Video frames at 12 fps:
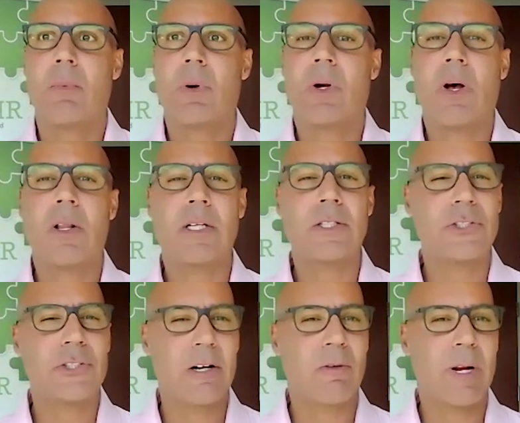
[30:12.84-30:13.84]
we'll call it
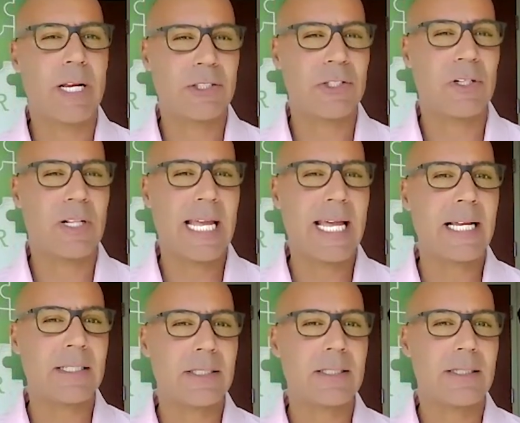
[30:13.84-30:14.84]
generational
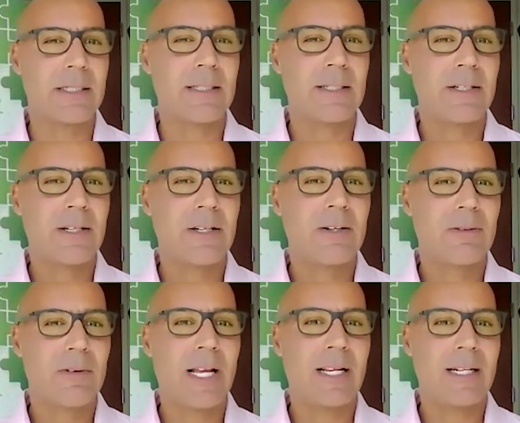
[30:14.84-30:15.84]
angst
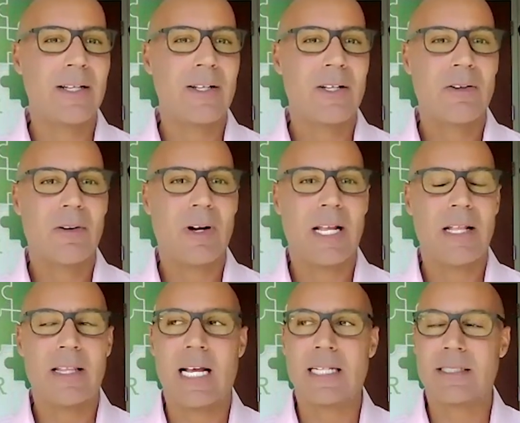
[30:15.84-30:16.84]
right right
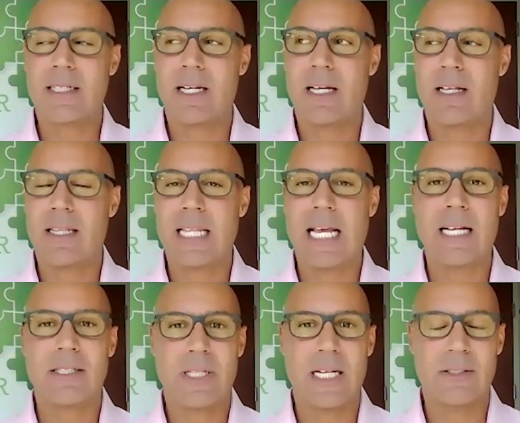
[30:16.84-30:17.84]
that uh,
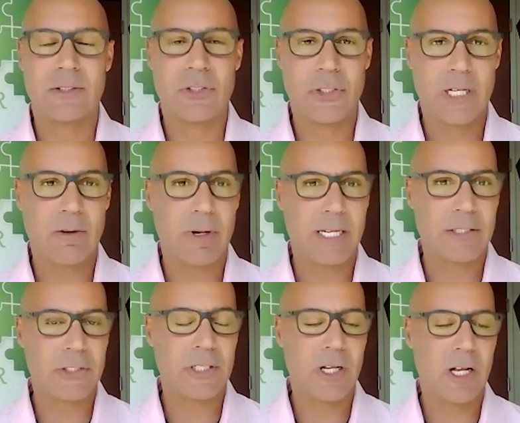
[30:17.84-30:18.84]
that that
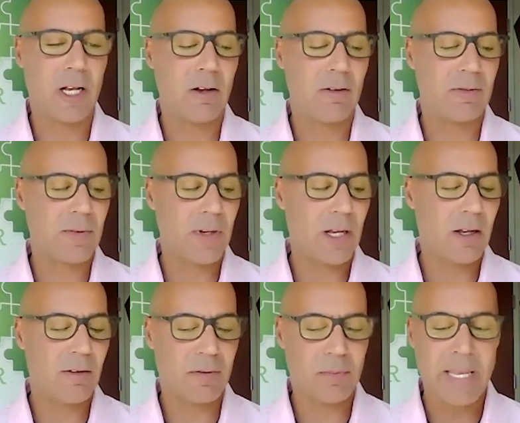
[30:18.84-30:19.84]
generation of
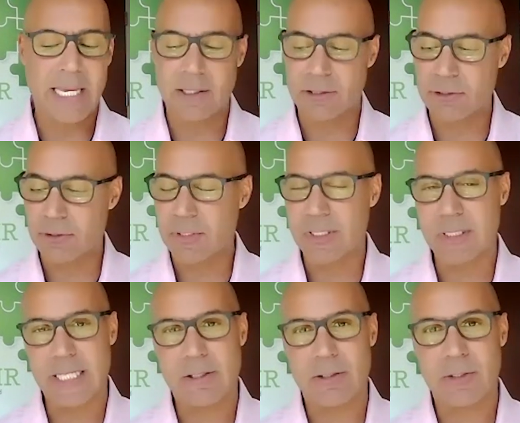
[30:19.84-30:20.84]
of managers and
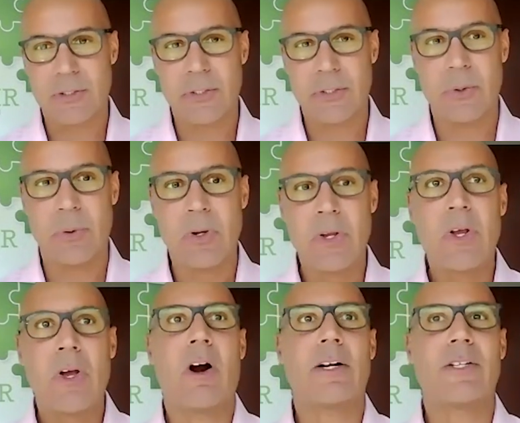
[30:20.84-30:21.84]
leaders who
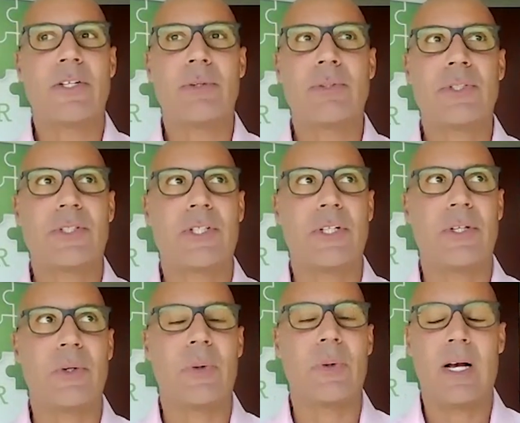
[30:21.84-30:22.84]
are used
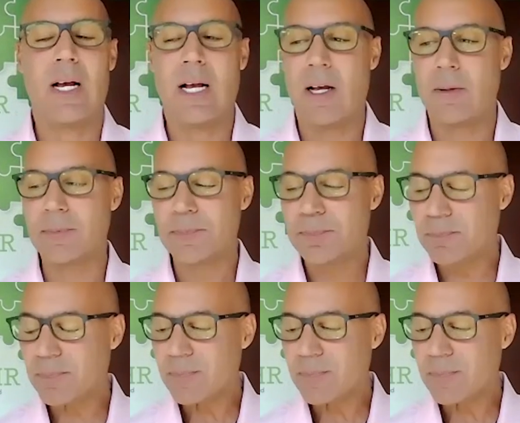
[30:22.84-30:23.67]
to um,